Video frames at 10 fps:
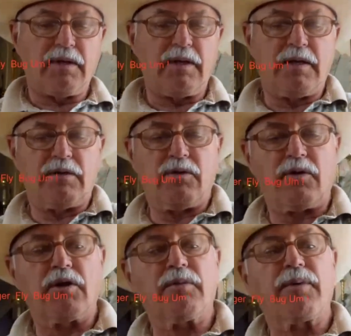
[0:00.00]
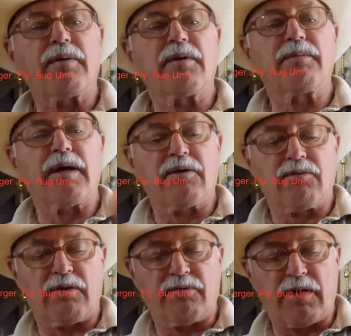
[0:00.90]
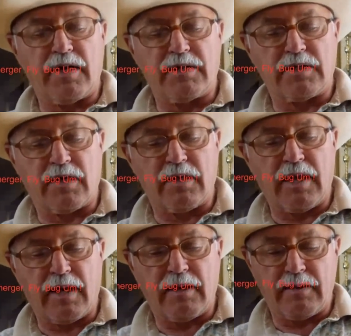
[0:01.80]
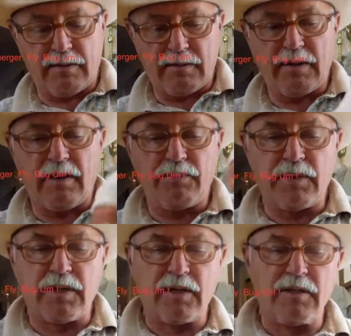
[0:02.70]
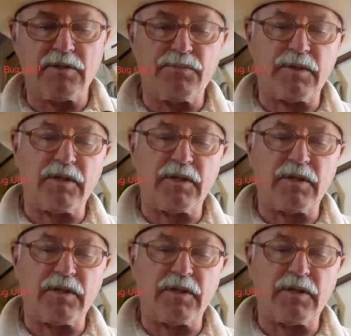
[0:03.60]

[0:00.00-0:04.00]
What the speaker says: You could probably make 3 flies out of this particular